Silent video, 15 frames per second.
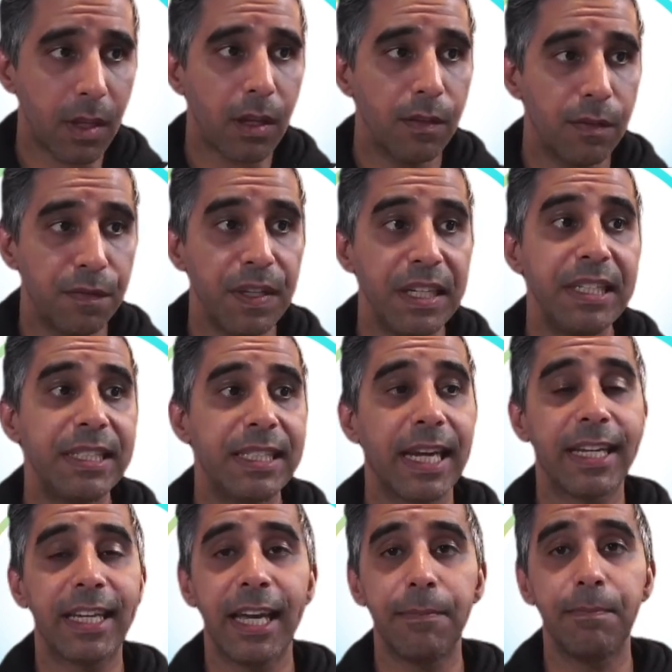fees
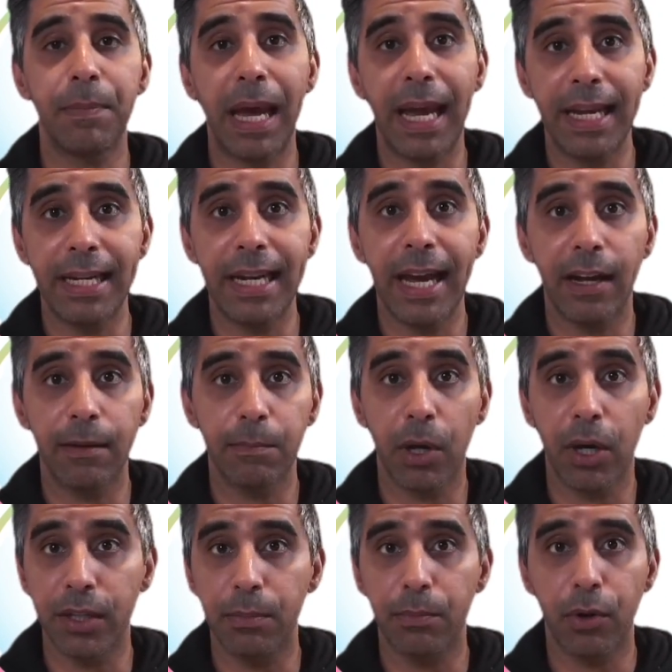that get paid out
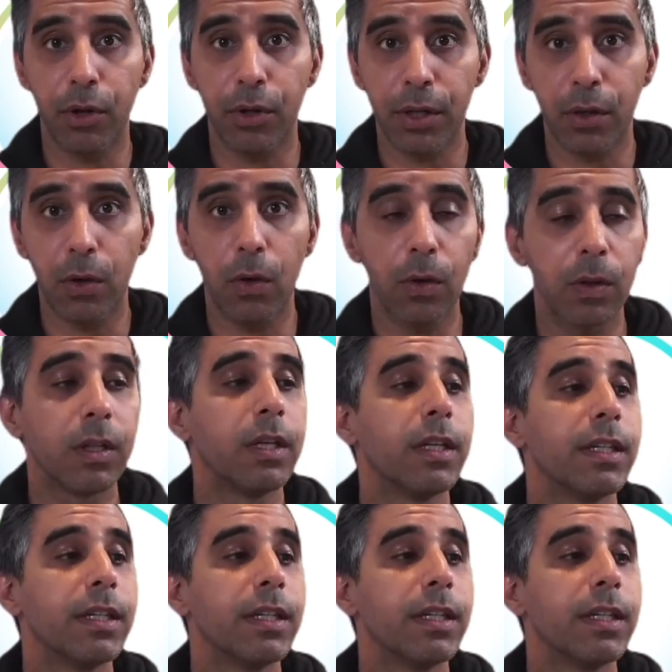by the protocol.